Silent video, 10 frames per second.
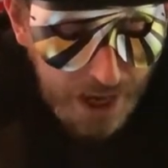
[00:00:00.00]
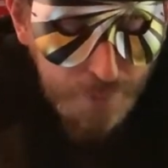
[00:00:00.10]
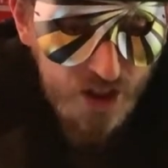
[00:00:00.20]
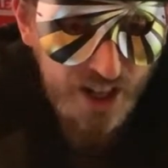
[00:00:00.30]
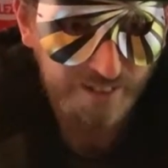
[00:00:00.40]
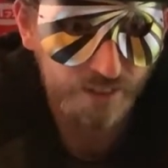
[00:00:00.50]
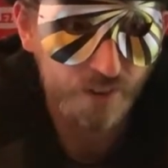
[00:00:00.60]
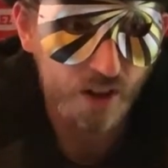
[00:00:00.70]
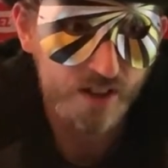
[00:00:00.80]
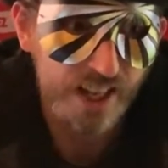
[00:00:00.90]
Maybe
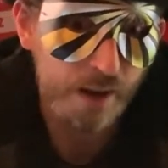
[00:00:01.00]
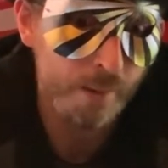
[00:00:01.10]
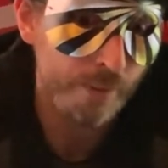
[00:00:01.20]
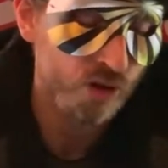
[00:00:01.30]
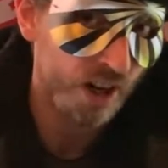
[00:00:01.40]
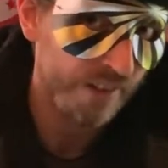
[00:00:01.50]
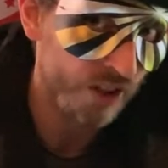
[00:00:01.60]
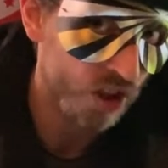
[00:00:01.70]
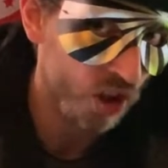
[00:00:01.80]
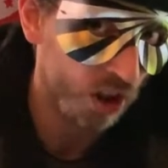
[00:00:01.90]
sacrifice that and maybe try and
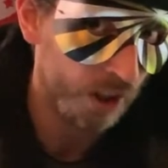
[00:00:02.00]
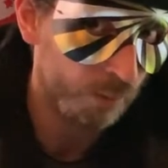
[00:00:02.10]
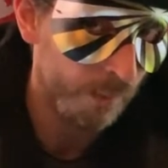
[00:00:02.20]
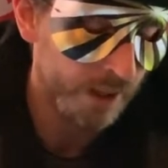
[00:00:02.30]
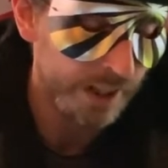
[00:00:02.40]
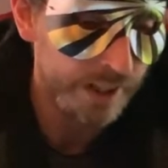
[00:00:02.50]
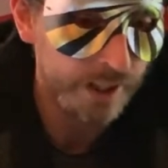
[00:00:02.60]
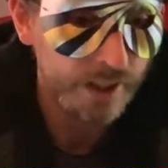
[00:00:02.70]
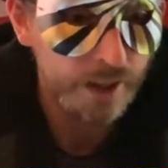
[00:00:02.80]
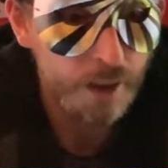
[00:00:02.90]
have an assault on the Premier
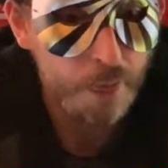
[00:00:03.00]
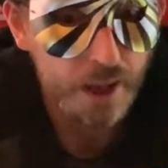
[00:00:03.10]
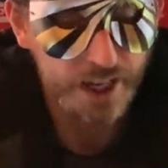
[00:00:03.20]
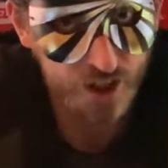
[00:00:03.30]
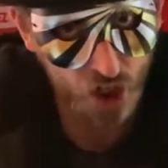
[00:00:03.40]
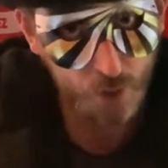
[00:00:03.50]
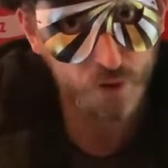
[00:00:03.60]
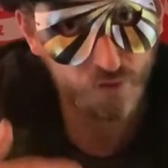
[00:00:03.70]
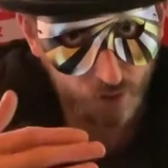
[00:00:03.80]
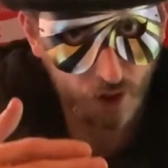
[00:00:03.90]
League in
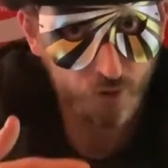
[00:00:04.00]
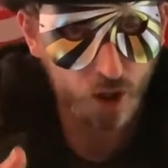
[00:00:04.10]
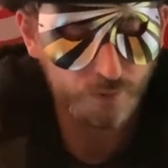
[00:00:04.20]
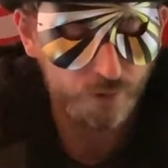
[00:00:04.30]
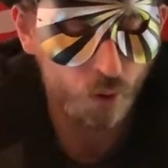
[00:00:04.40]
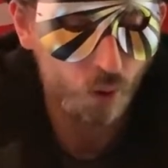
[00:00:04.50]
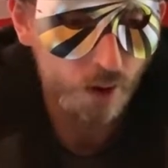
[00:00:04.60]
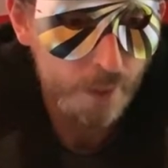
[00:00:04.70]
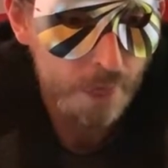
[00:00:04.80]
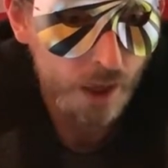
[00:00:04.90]
terms of top
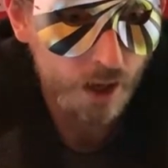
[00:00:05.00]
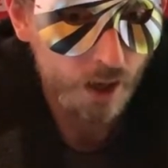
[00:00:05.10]
four.